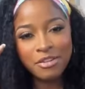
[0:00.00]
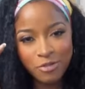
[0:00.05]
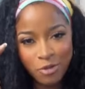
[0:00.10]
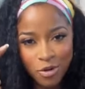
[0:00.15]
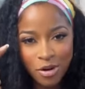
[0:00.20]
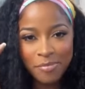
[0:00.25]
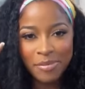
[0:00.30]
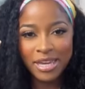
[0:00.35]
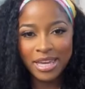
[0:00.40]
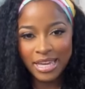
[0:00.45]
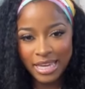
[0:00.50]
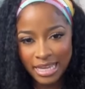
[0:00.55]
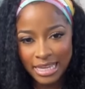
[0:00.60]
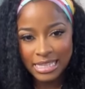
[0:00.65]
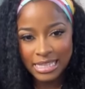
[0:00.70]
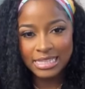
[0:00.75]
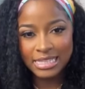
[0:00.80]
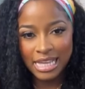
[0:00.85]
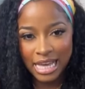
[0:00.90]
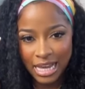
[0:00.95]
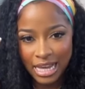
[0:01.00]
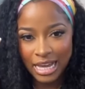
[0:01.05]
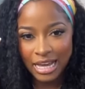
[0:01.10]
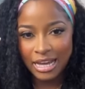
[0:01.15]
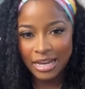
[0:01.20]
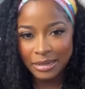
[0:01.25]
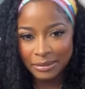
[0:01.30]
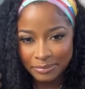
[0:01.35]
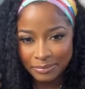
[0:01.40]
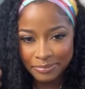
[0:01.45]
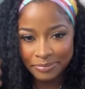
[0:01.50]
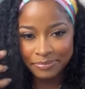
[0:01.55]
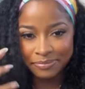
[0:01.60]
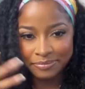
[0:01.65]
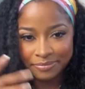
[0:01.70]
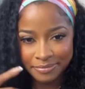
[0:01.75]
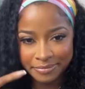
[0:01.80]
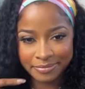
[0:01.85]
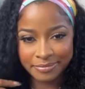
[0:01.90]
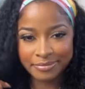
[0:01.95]
Before bedheads.com.
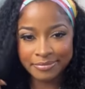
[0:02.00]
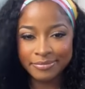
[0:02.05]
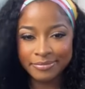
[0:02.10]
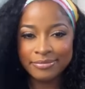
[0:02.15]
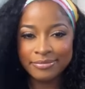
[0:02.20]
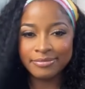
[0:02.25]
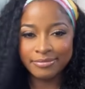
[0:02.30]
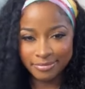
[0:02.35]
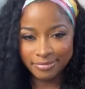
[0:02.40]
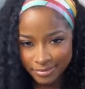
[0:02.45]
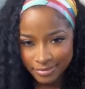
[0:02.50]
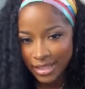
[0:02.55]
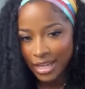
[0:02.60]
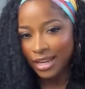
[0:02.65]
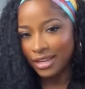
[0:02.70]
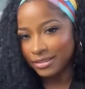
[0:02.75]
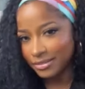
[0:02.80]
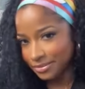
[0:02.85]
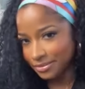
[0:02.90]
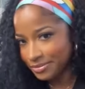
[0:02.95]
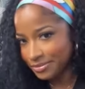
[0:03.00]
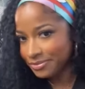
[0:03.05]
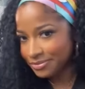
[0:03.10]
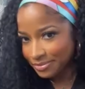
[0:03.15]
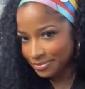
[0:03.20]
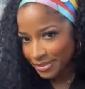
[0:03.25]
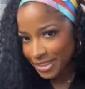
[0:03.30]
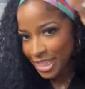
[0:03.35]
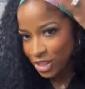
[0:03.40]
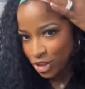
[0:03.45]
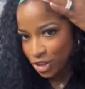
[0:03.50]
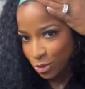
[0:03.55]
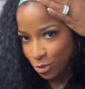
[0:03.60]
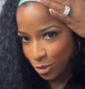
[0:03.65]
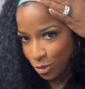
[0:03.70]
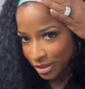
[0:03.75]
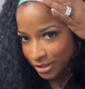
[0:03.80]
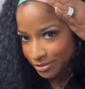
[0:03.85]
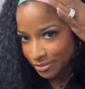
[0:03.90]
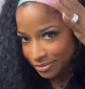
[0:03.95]
Yeah, get you
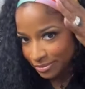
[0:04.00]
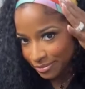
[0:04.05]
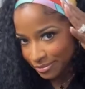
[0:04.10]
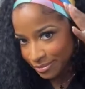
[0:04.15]
one.